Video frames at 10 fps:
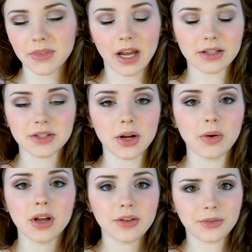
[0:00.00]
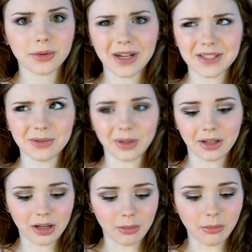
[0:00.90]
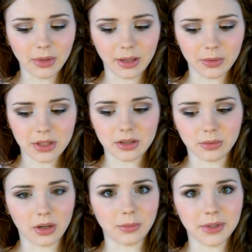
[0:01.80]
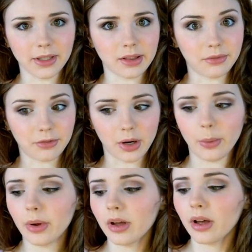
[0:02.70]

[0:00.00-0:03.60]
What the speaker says: yeah. So if you guys don't like comment and be like, what's going on with like the fro?